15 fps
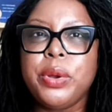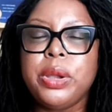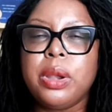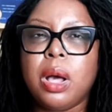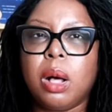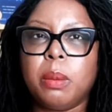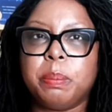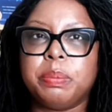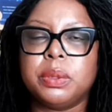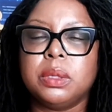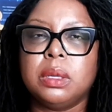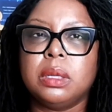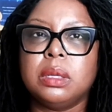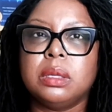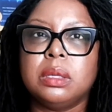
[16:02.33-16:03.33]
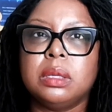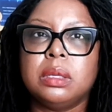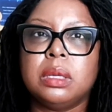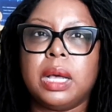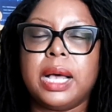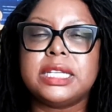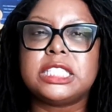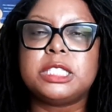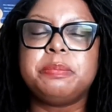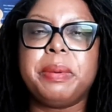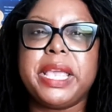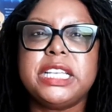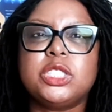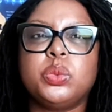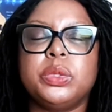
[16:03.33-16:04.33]
up a
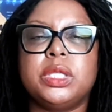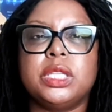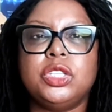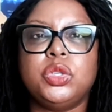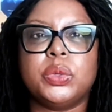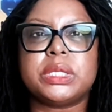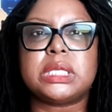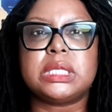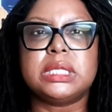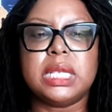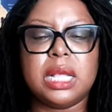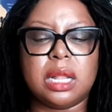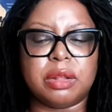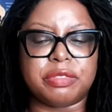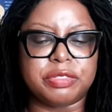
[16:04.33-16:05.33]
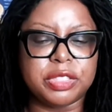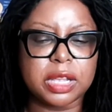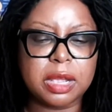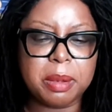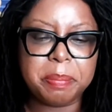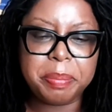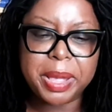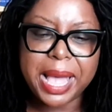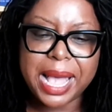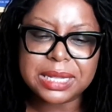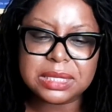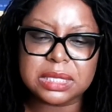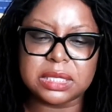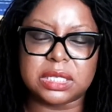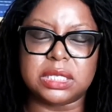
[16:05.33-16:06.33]
space within yourself, the
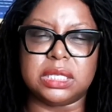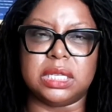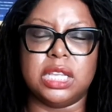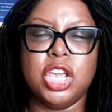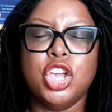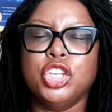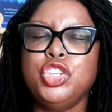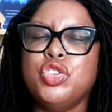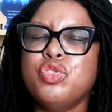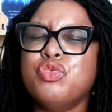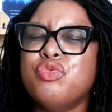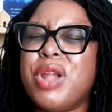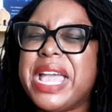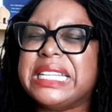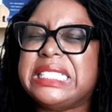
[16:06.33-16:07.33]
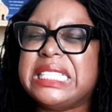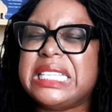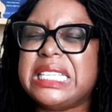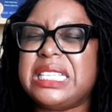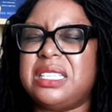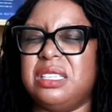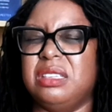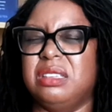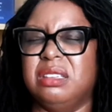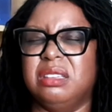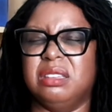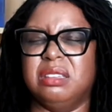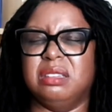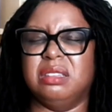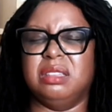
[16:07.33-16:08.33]
capacity, you ready
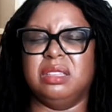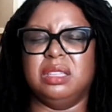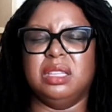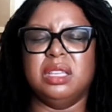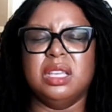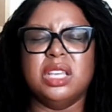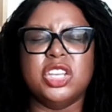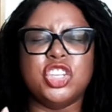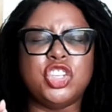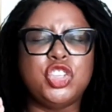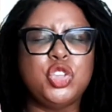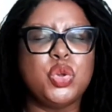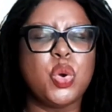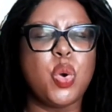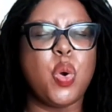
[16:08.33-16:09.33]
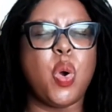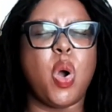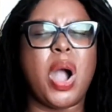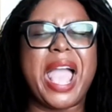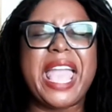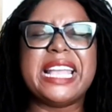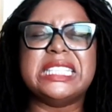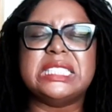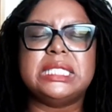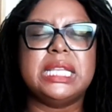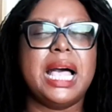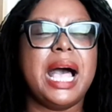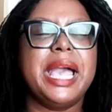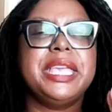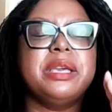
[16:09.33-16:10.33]
your
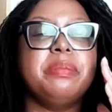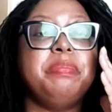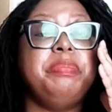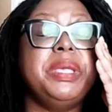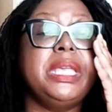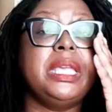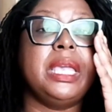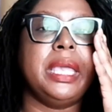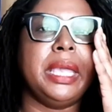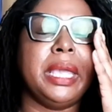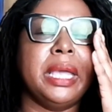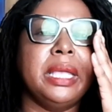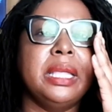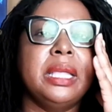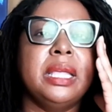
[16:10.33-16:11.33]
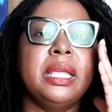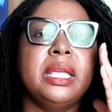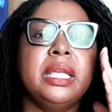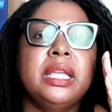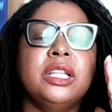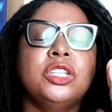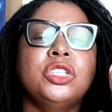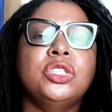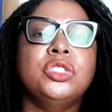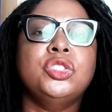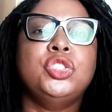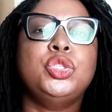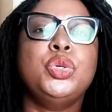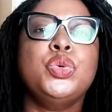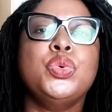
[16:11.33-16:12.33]
entire being
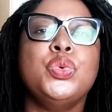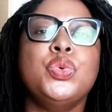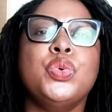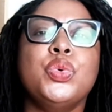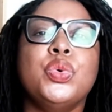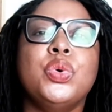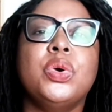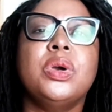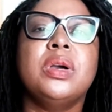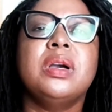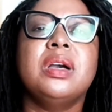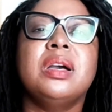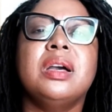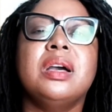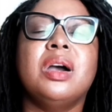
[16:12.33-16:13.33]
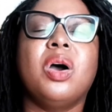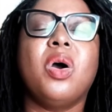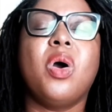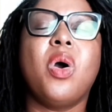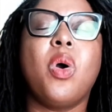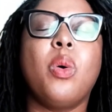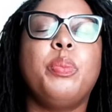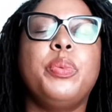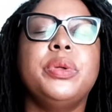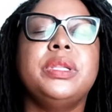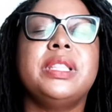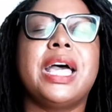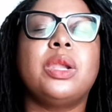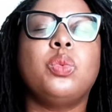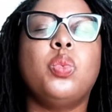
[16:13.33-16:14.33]
to open
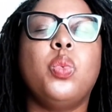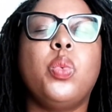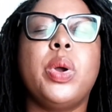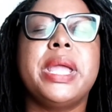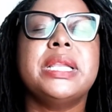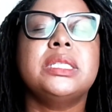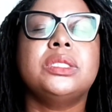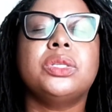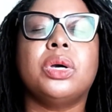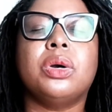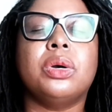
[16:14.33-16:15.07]
that window